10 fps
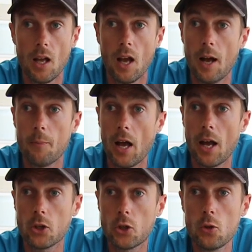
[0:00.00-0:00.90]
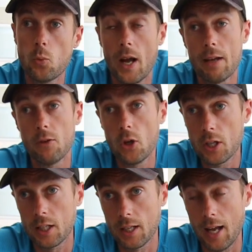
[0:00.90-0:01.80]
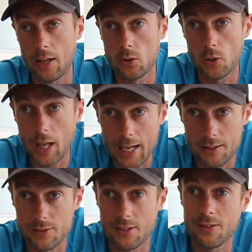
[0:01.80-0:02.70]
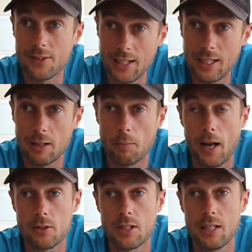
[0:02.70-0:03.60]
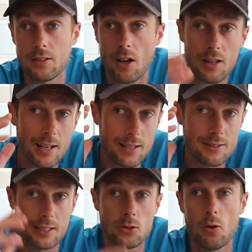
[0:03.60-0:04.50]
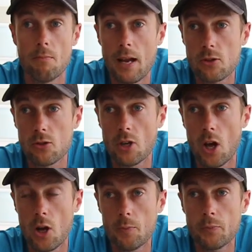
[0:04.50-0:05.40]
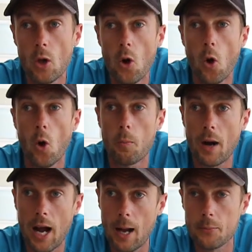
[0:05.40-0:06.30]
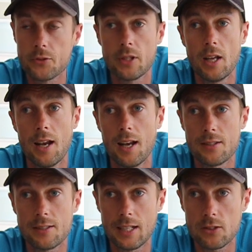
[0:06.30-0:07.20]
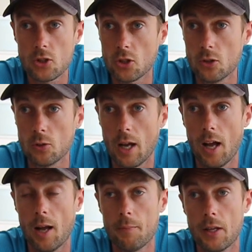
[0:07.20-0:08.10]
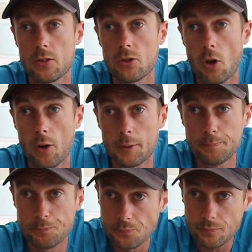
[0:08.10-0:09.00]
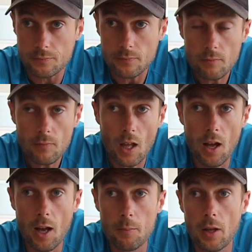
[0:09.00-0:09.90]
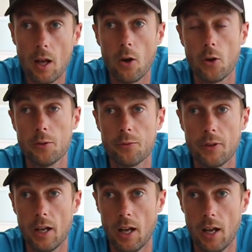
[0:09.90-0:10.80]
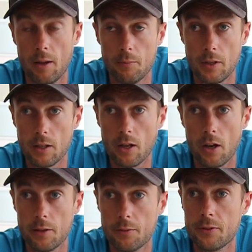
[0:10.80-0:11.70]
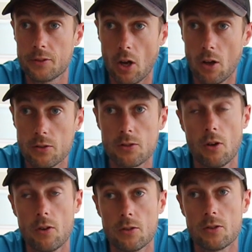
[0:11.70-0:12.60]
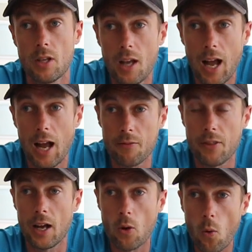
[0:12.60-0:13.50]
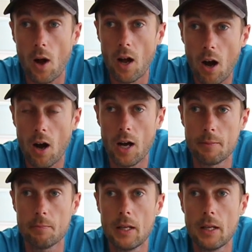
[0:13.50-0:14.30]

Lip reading: And a good way of looking at your cadence and thinking about it is either listening to a metronome or perhaps listening to a song. A lot of kind of dance songs have that quite high